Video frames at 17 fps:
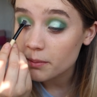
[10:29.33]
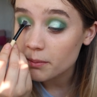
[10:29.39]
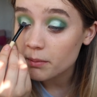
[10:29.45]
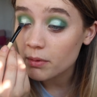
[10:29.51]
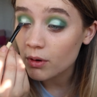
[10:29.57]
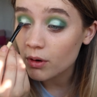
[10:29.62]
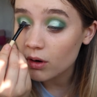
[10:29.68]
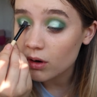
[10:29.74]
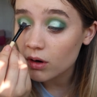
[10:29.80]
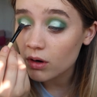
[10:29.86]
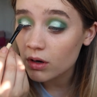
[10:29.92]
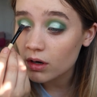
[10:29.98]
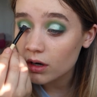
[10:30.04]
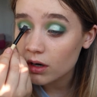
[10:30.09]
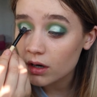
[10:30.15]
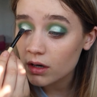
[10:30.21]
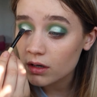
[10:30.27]
but
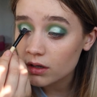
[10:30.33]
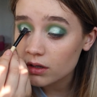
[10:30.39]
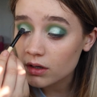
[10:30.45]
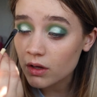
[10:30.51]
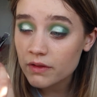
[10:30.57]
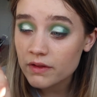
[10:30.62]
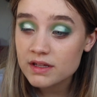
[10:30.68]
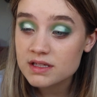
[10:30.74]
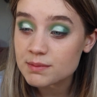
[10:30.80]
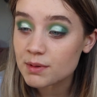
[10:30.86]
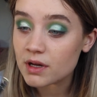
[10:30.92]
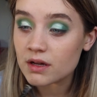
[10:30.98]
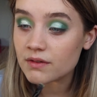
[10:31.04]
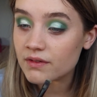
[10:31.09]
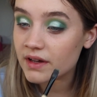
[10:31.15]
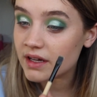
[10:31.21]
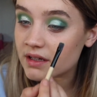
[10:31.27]
nothing's
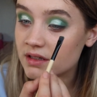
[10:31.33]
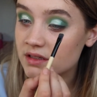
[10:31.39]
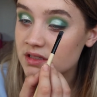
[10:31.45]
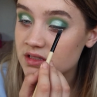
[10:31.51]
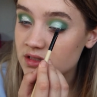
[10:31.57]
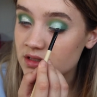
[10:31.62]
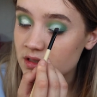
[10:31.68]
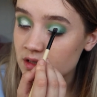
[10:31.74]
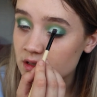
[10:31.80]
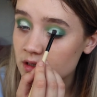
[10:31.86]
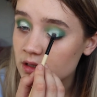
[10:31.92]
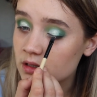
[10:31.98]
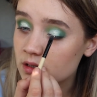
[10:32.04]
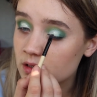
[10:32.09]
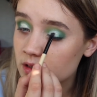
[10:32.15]
perfect, so